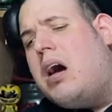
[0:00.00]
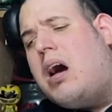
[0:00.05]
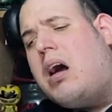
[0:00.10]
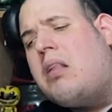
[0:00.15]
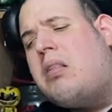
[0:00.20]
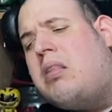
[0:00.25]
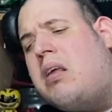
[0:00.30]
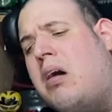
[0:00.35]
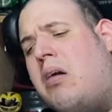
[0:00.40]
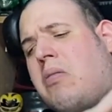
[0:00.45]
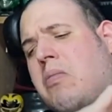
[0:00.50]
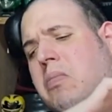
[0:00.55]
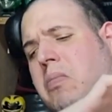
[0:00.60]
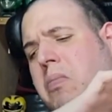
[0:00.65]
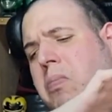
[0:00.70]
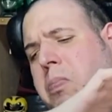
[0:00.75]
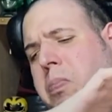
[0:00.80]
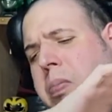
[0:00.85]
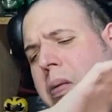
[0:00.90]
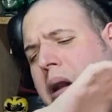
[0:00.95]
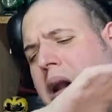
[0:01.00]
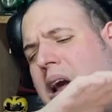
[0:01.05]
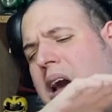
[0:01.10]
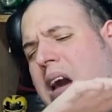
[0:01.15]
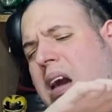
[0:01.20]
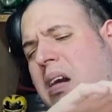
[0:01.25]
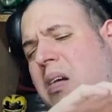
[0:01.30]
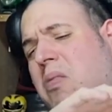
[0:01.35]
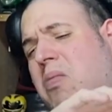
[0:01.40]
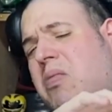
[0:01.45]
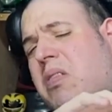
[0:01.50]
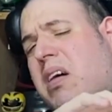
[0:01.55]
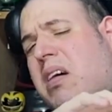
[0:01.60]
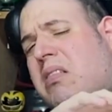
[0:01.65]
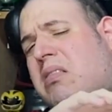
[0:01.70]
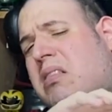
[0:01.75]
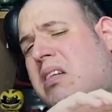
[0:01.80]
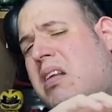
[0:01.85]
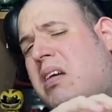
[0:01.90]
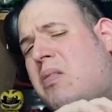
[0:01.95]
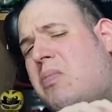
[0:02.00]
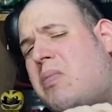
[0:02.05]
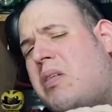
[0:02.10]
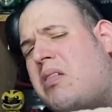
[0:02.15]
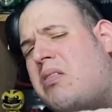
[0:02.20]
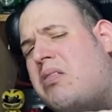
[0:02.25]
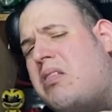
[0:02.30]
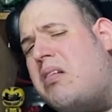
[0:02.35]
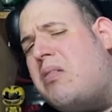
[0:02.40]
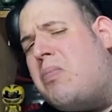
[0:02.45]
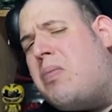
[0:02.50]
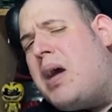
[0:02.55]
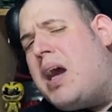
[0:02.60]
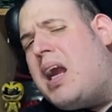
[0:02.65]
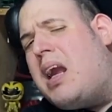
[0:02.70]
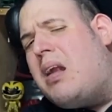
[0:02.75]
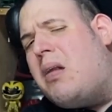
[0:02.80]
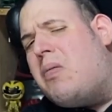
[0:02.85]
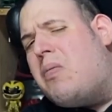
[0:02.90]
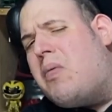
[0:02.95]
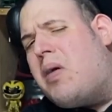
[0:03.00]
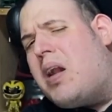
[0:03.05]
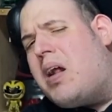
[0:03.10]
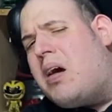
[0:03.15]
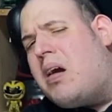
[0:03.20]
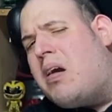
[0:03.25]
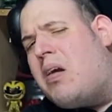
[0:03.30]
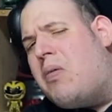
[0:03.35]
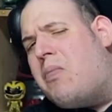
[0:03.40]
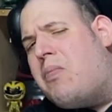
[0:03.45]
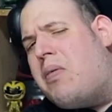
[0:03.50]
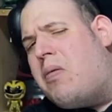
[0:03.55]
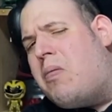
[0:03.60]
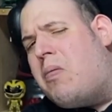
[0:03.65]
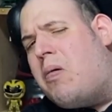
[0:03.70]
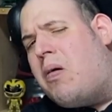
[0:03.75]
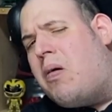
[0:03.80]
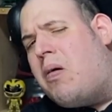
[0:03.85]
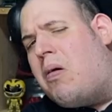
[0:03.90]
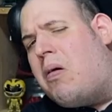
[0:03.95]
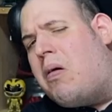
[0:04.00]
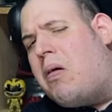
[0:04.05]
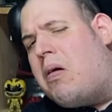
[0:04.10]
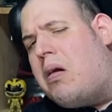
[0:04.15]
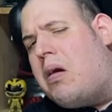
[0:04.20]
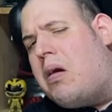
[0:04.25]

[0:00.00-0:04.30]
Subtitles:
I don't believe there's any missing paint, but I could be wrong.